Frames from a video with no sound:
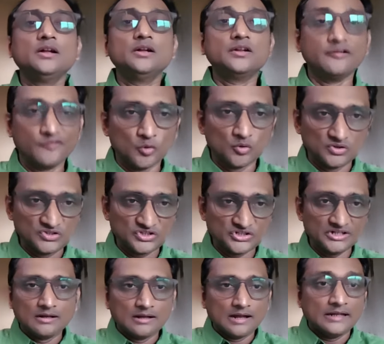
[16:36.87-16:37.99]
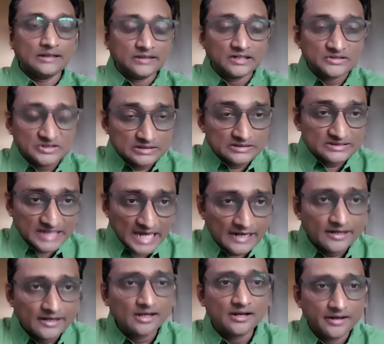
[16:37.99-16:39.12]
reviewed Sree and the
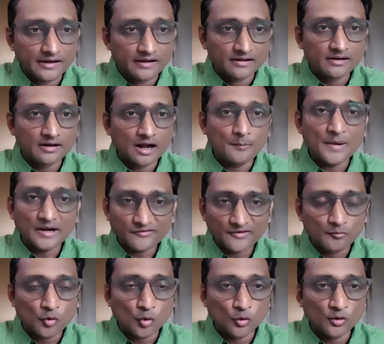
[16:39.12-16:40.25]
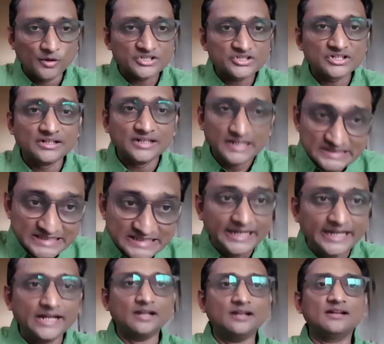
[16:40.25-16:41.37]
scandal here apart from co-location is
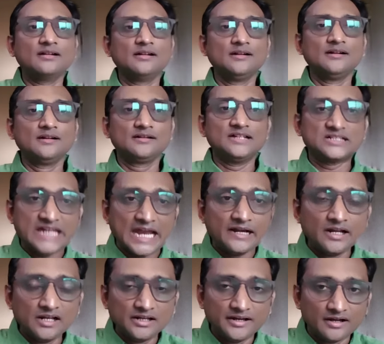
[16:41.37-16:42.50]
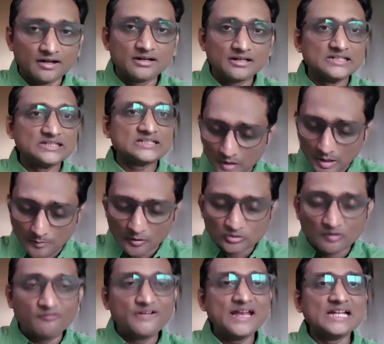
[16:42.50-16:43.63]
legal the scandal here is about the
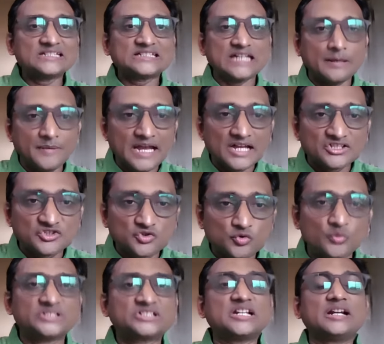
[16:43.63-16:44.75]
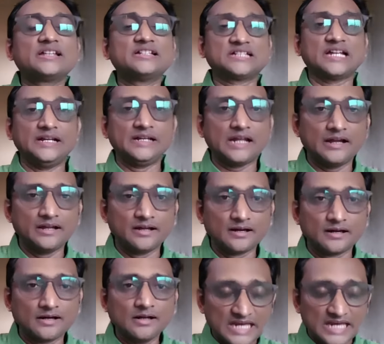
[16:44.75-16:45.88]
way SEBI has twisted this
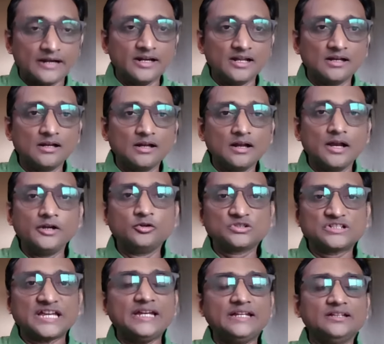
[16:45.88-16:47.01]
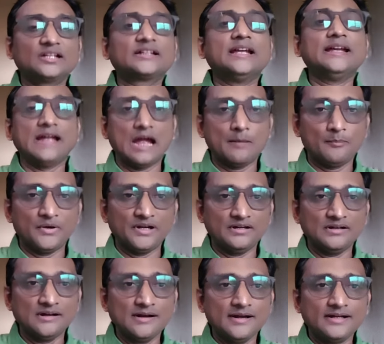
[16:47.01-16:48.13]
entire scandal into saying nothing happened.
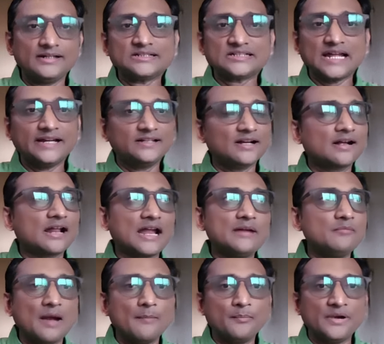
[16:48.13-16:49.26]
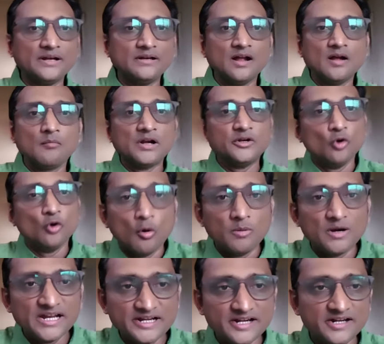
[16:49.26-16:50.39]
It is like the crime happened, but
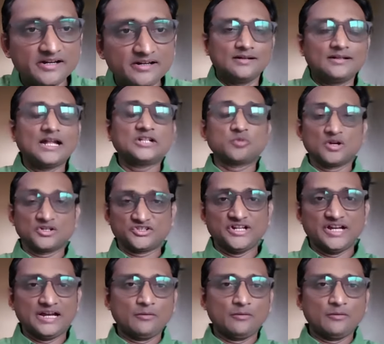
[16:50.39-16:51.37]
nobody did it. That's what Sree